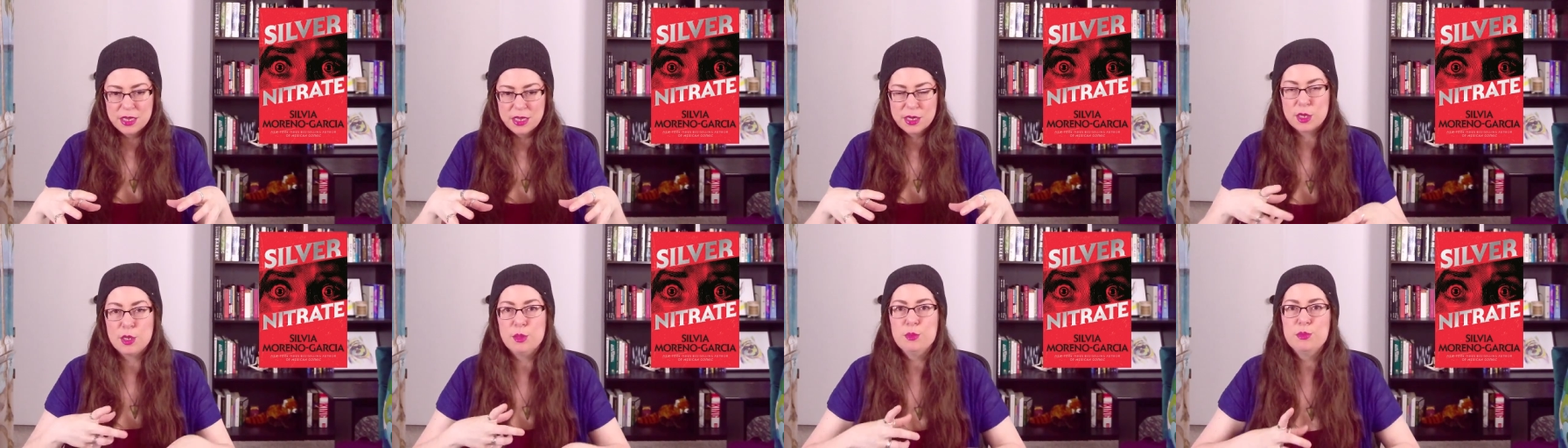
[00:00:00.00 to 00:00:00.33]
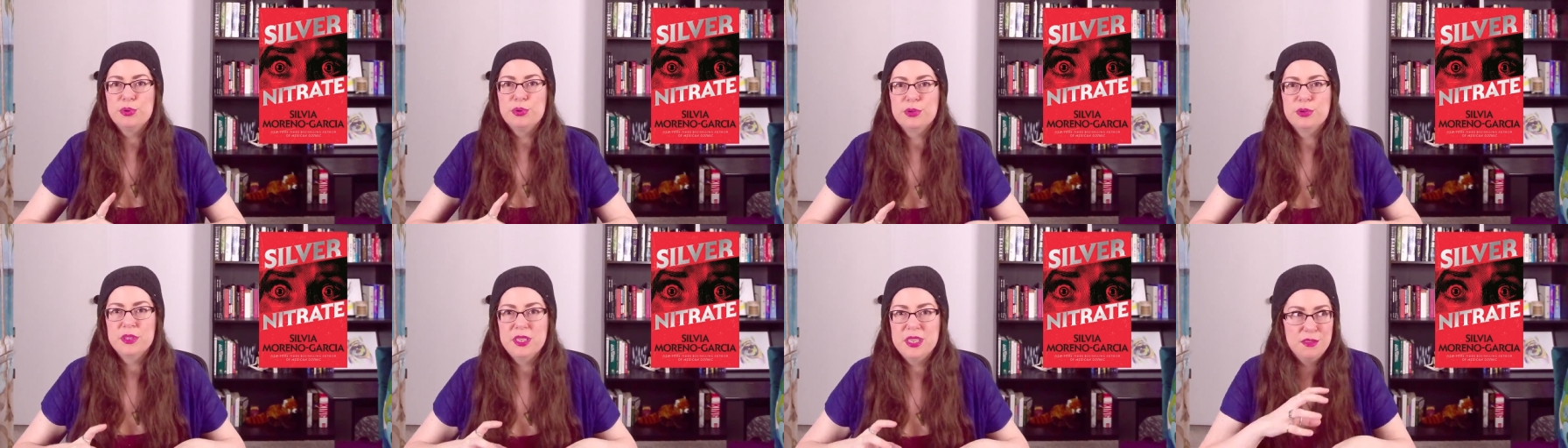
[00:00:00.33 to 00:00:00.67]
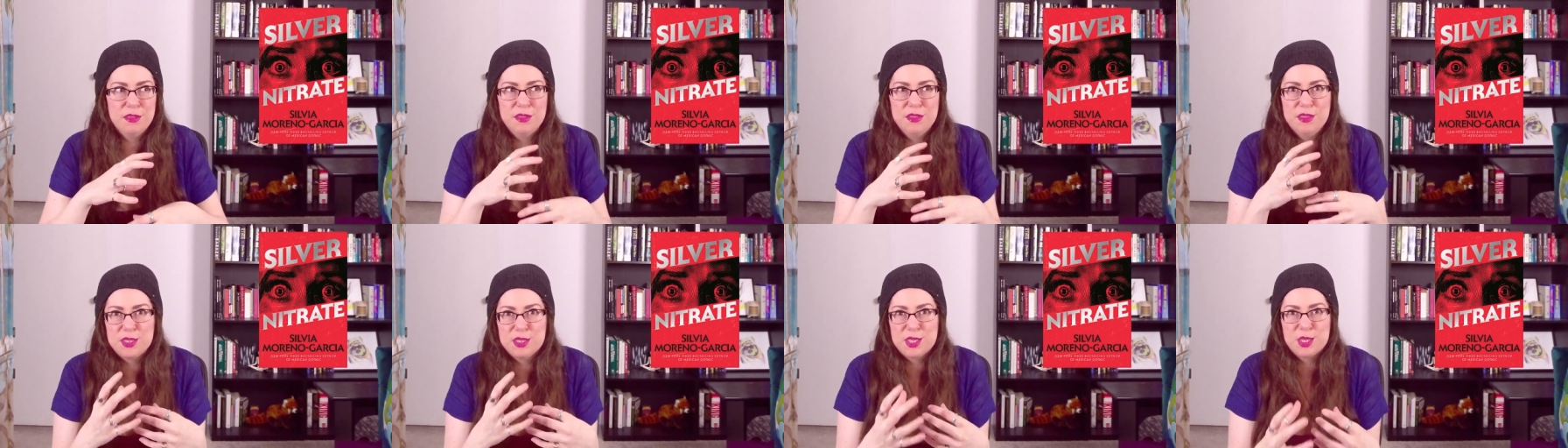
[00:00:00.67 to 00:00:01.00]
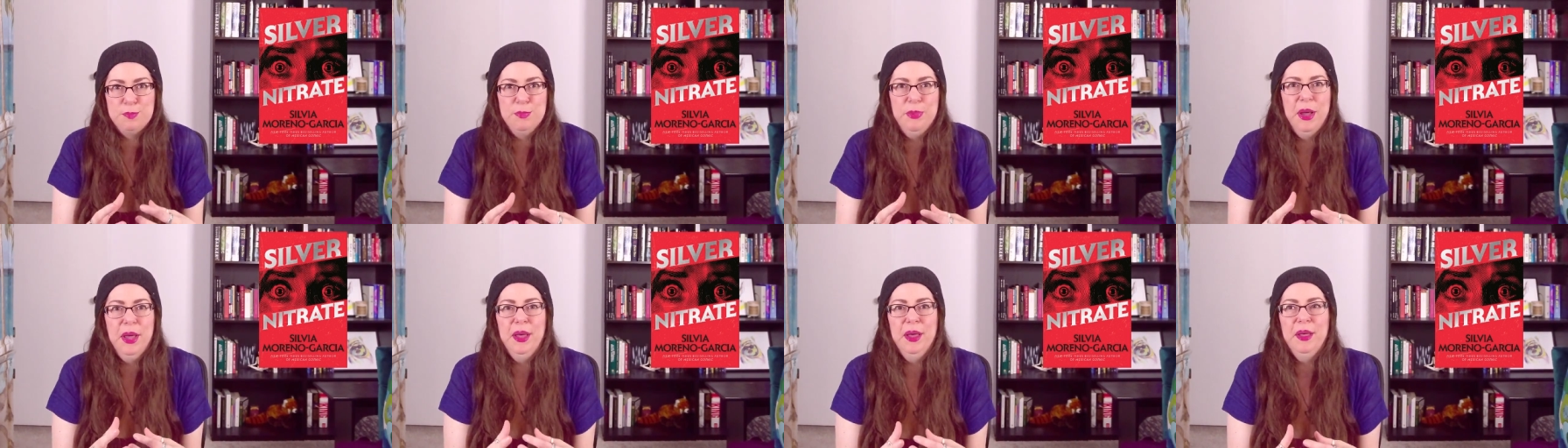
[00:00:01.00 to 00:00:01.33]
complete the
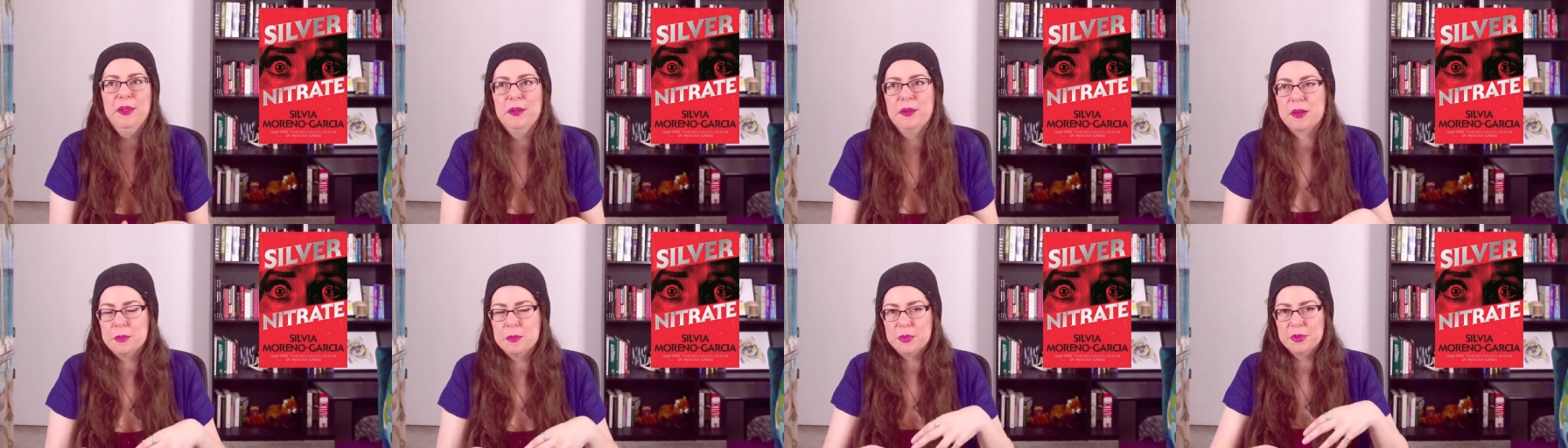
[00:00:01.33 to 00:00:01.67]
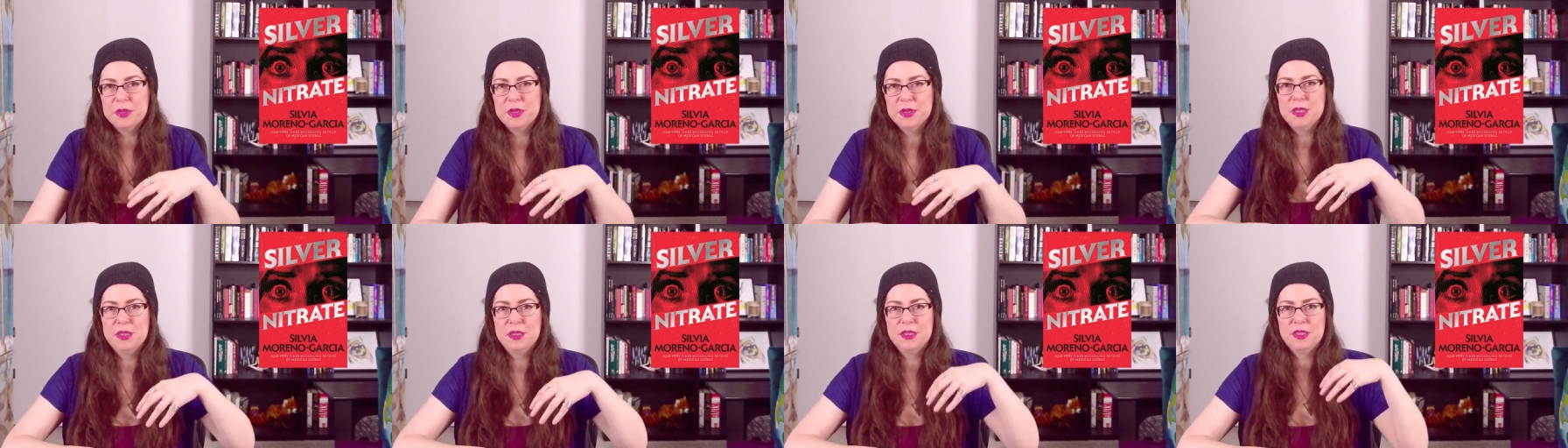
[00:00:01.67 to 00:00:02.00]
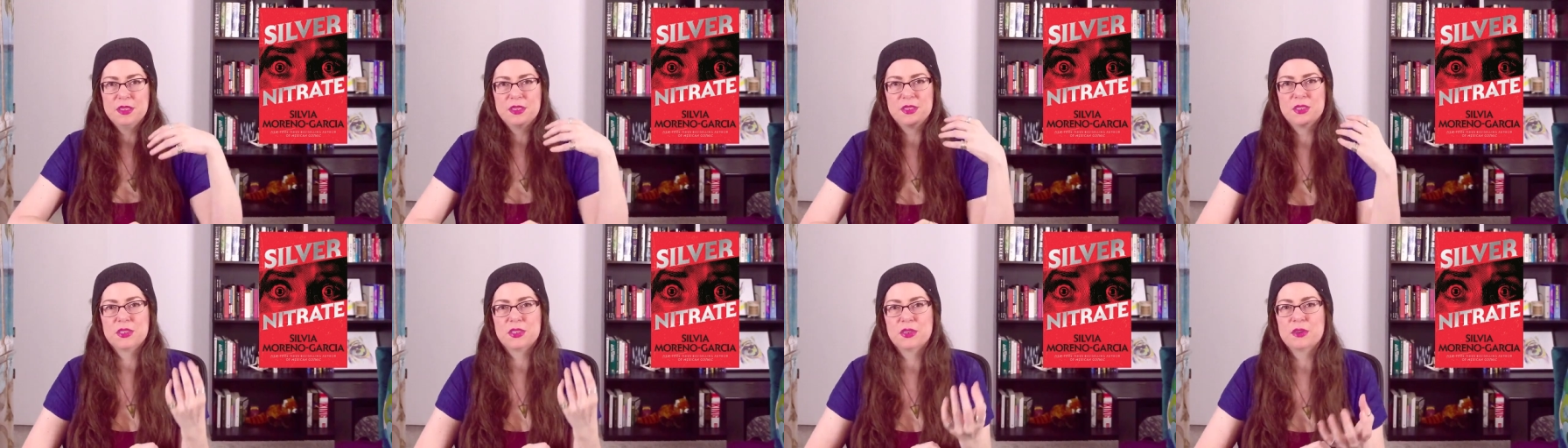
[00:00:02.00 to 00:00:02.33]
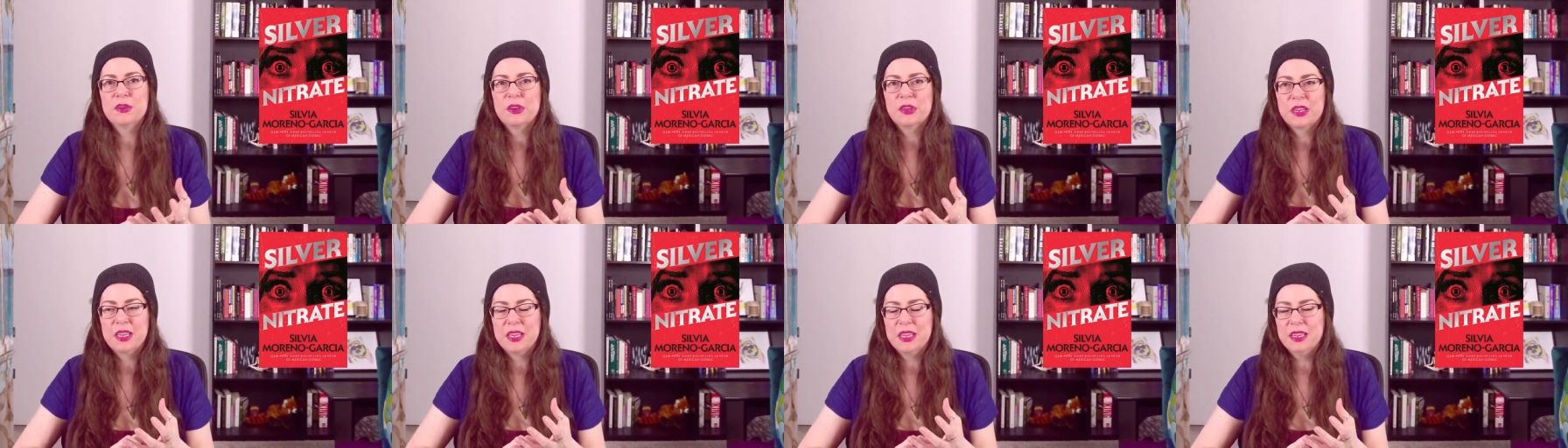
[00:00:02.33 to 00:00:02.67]
spell, complete the
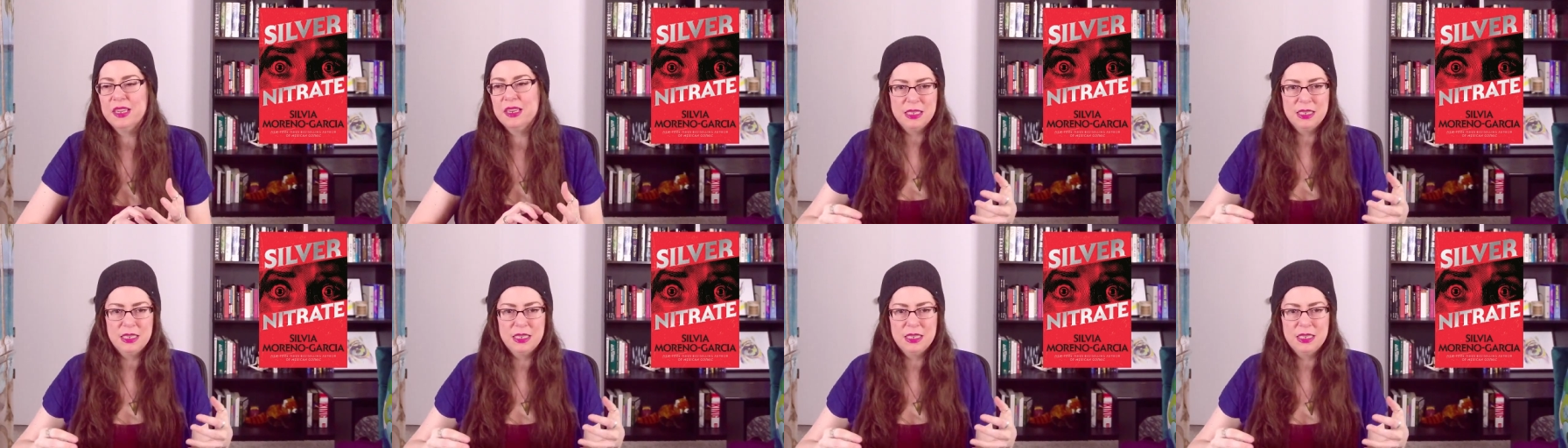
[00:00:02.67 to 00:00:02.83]
circuit.